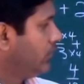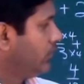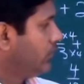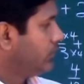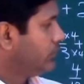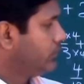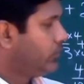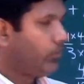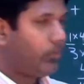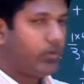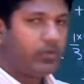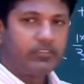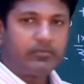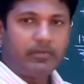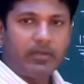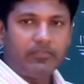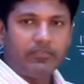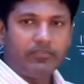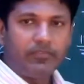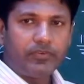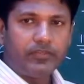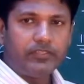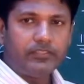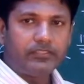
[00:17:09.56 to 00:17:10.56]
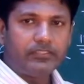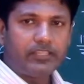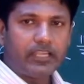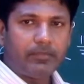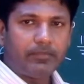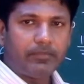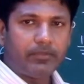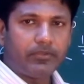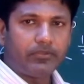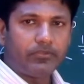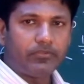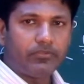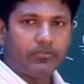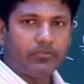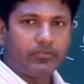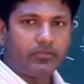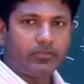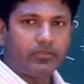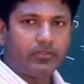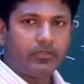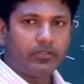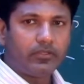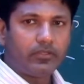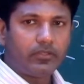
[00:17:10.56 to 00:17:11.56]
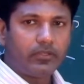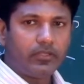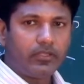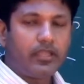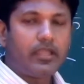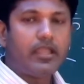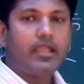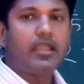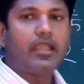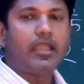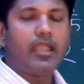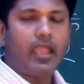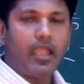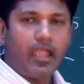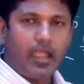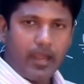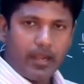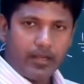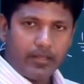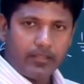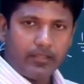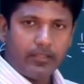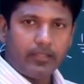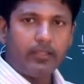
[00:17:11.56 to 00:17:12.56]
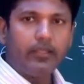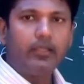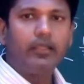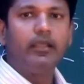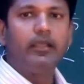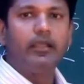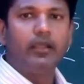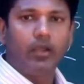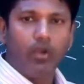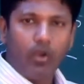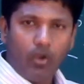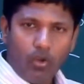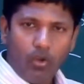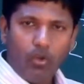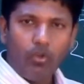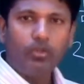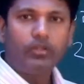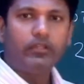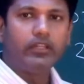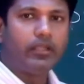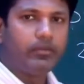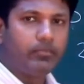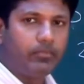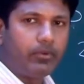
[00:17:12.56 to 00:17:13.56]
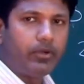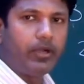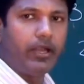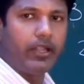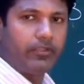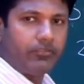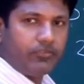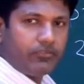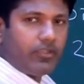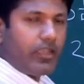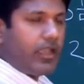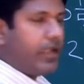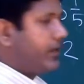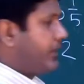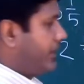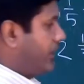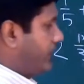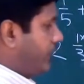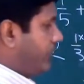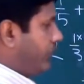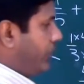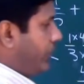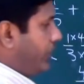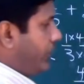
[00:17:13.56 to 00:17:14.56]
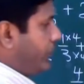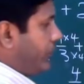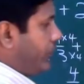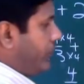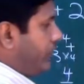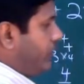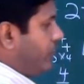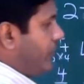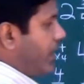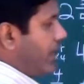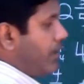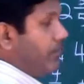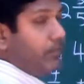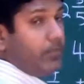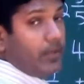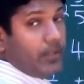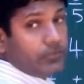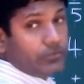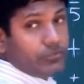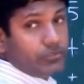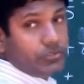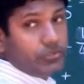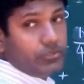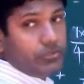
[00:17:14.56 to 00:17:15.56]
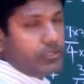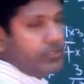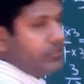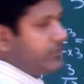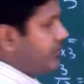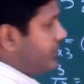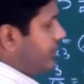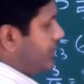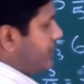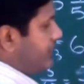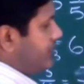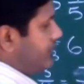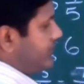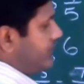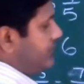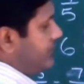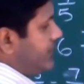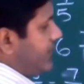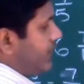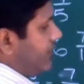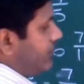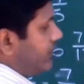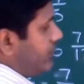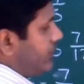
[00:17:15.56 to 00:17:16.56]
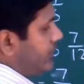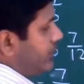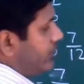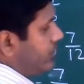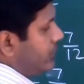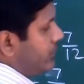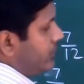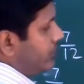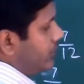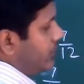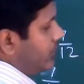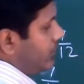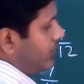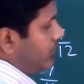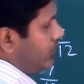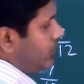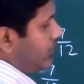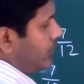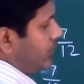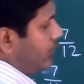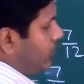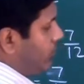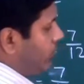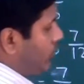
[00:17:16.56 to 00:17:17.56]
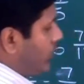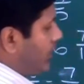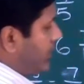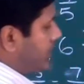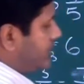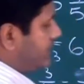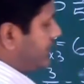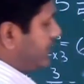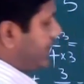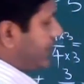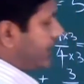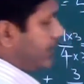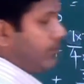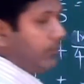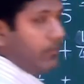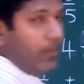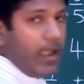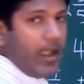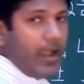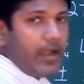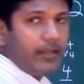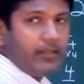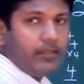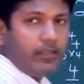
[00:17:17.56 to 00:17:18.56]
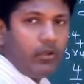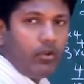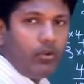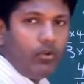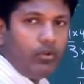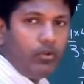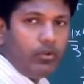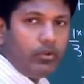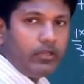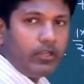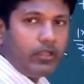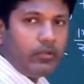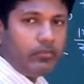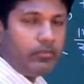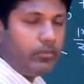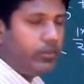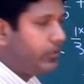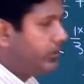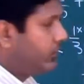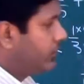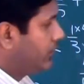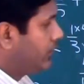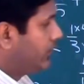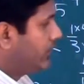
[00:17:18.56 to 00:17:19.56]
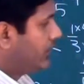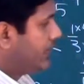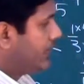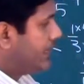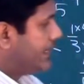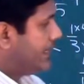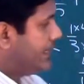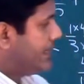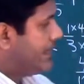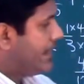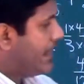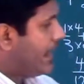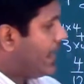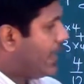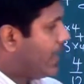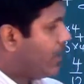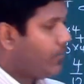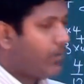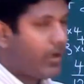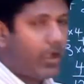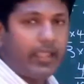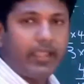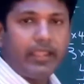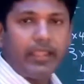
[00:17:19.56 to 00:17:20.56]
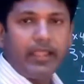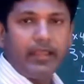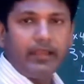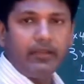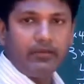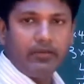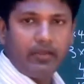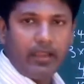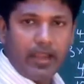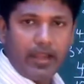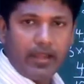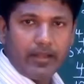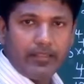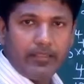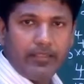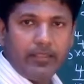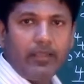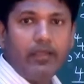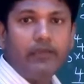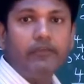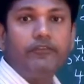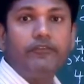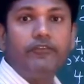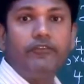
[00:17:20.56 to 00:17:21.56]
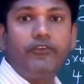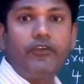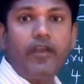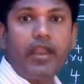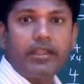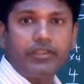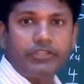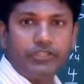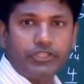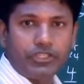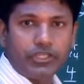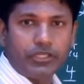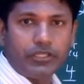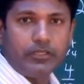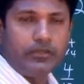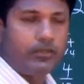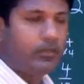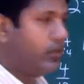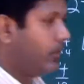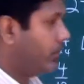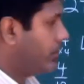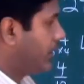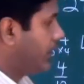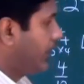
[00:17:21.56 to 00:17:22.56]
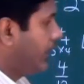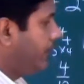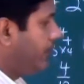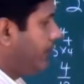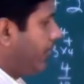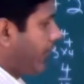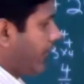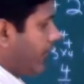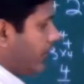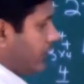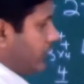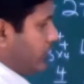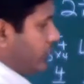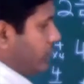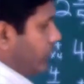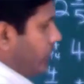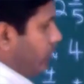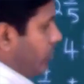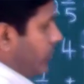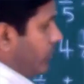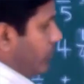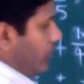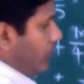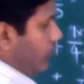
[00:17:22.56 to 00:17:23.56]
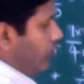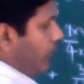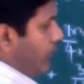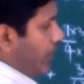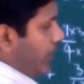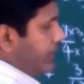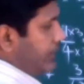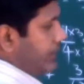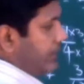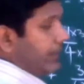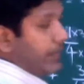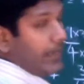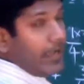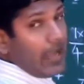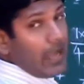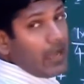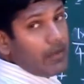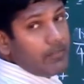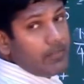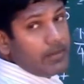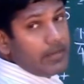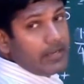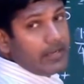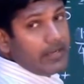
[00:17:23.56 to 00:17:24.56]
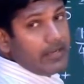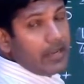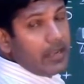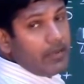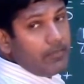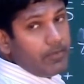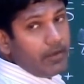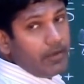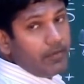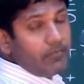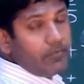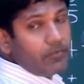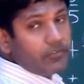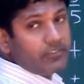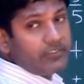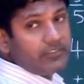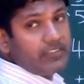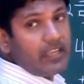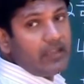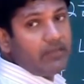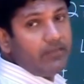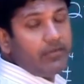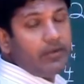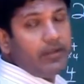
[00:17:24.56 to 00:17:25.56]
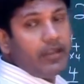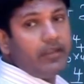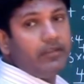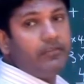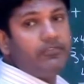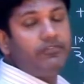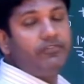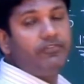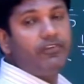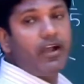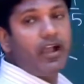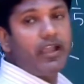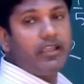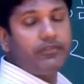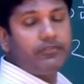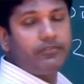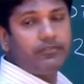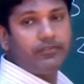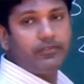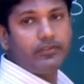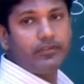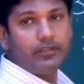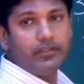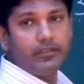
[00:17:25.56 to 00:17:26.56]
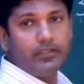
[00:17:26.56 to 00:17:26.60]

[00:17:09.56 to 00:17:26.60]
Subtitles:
So what's my first step is? Add the whole number. Exactly, very good. 5 plus 2 is 7. Once I add the whole number, now I can add the fraction. Okay, so find the common denominator for 7 and 5.